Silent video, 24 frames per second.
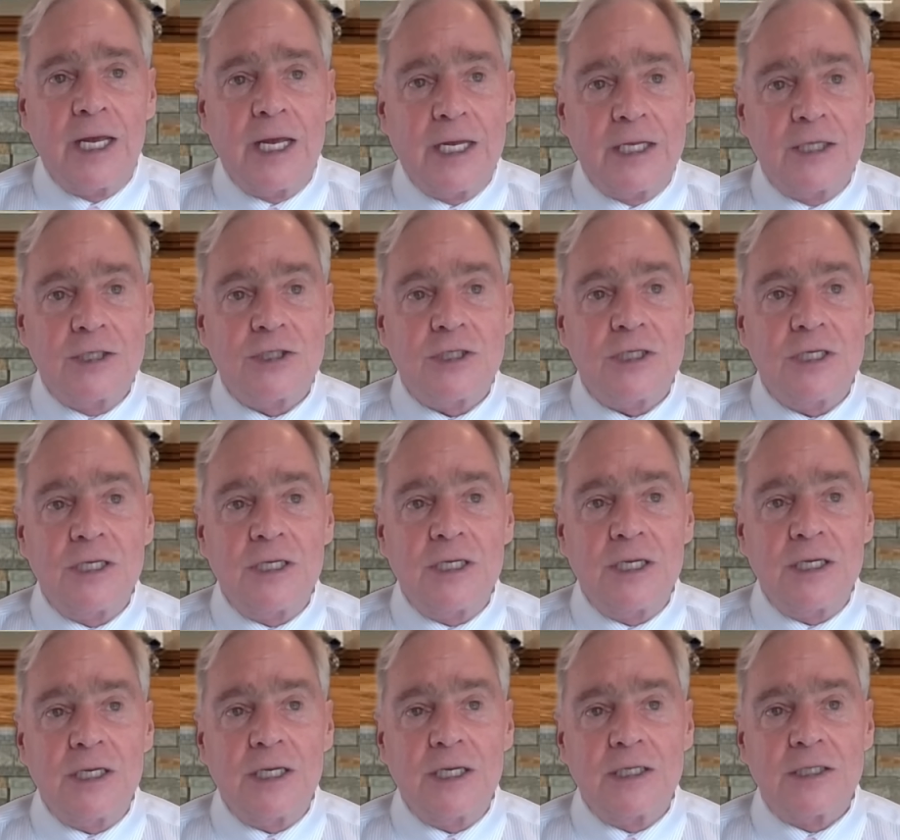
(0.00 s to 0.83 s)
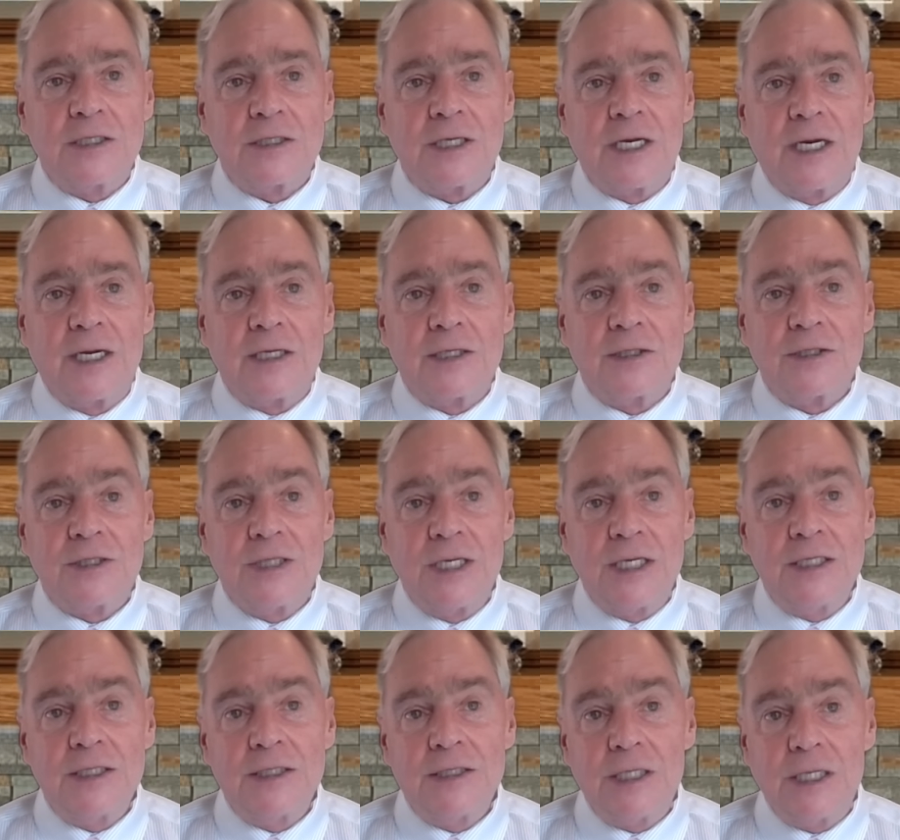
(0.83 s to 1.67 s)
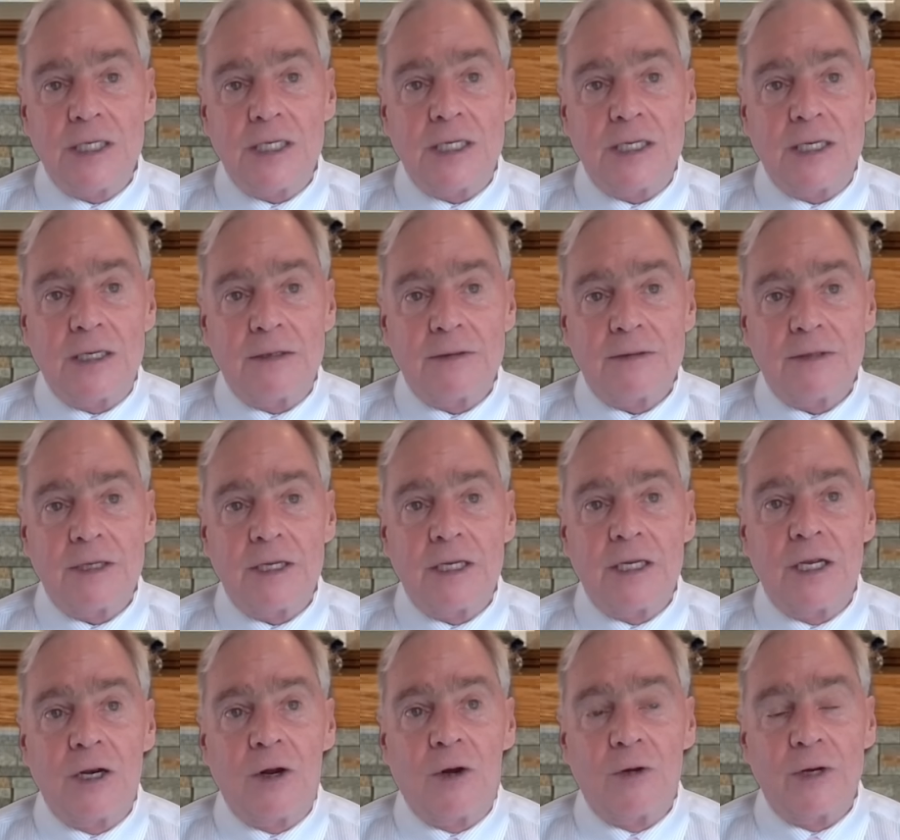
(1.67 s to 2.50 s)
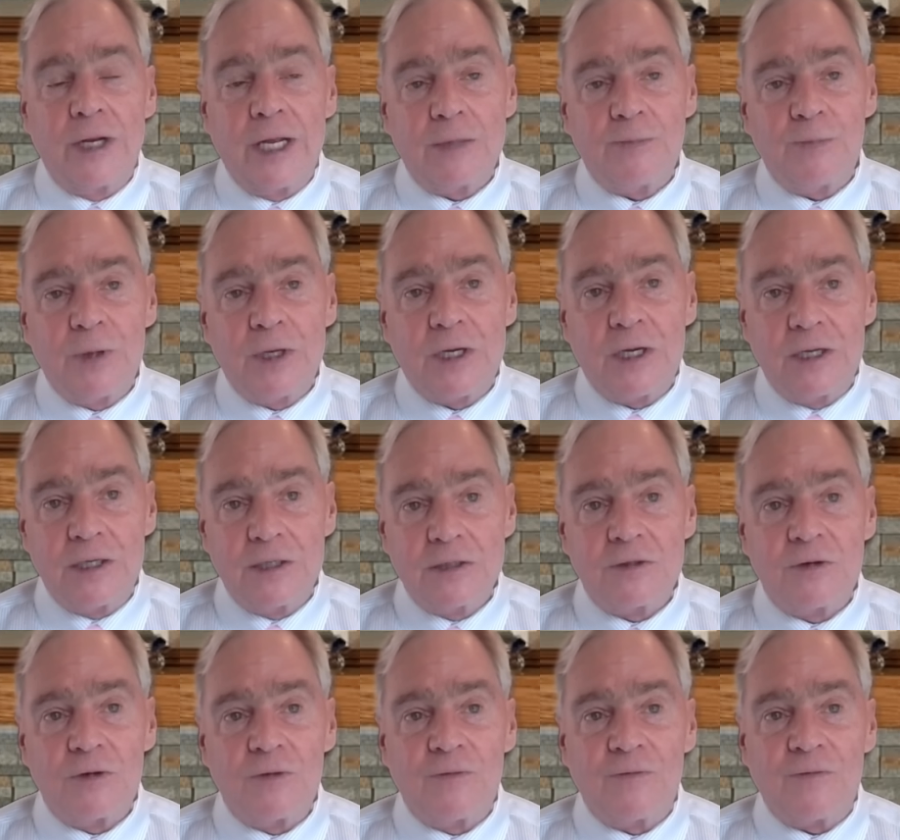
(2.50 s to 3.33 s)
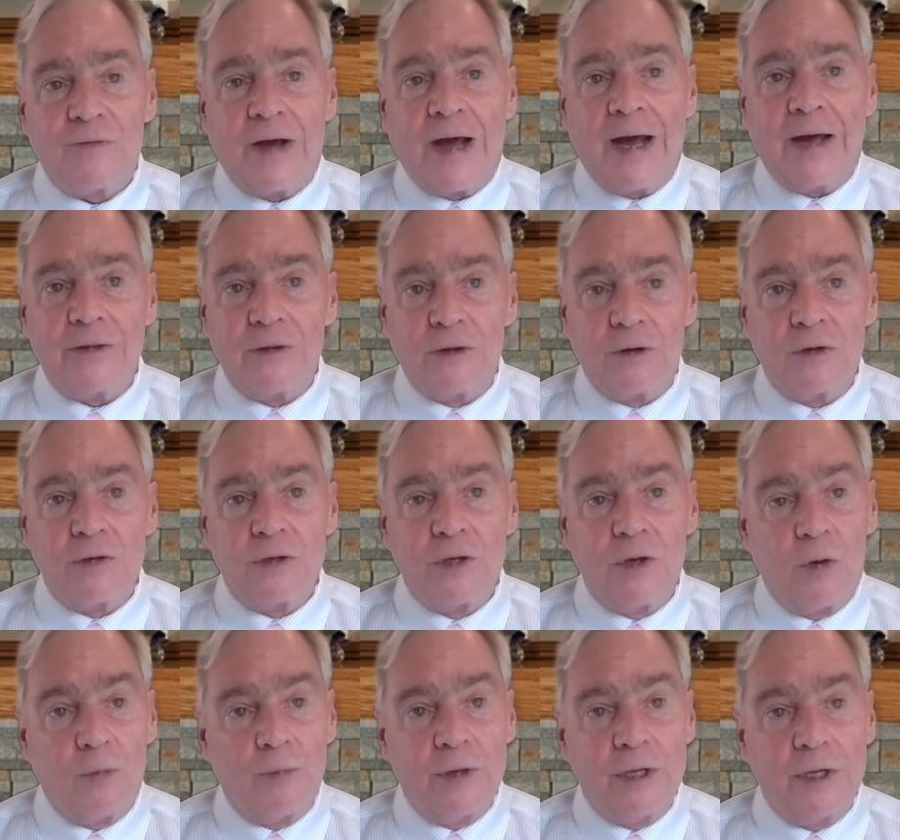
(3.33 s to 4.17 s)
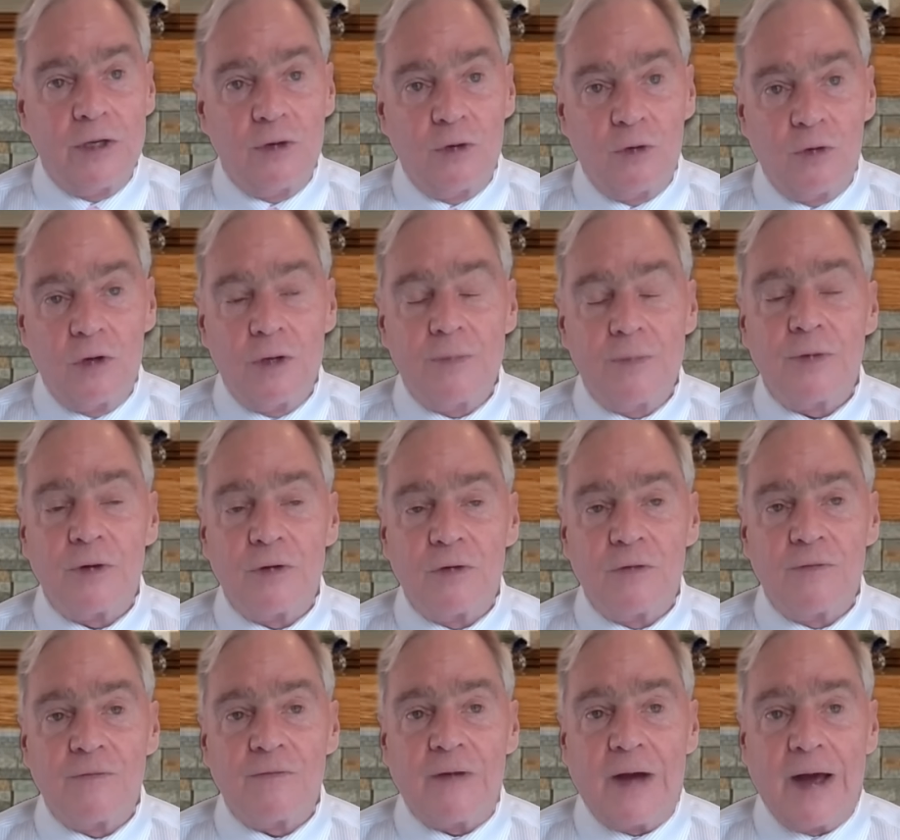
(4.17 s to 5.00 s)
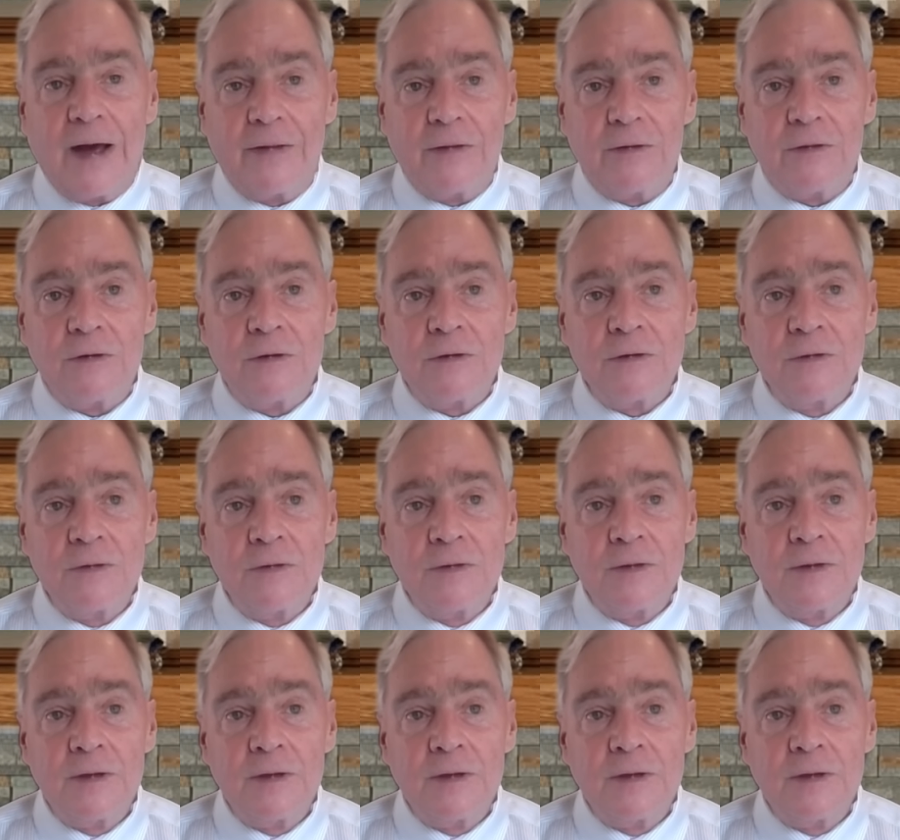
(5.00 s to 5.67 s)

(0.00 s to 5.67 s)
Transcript: and she is a uh, ZZ, you know, and that because her father, nobody knew it, but her father